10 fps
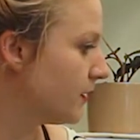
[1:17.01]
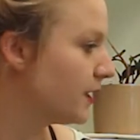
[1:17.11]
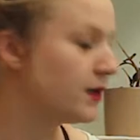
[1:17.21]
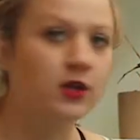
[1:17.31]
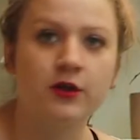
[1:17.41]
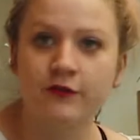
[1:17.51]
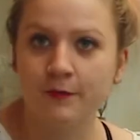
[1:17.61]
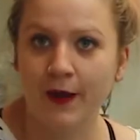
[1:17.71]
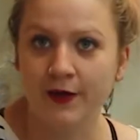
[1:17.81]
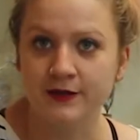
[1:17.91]
did a lot of
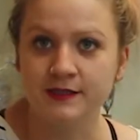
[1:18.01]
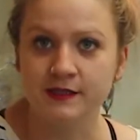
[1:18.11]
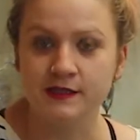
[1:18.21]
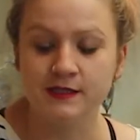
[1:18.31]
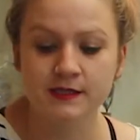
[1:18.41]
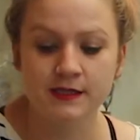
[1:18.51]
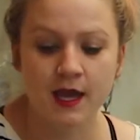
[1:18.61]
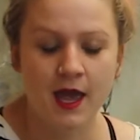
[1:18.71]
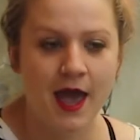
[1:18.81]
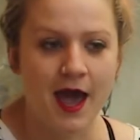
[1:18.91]
comparisons.
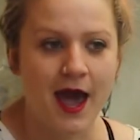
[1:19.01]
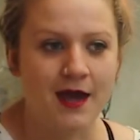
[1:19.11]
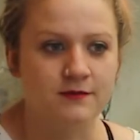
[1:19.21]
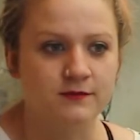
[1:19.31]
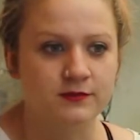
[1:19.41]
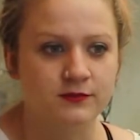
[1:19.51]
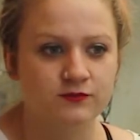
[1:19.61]
And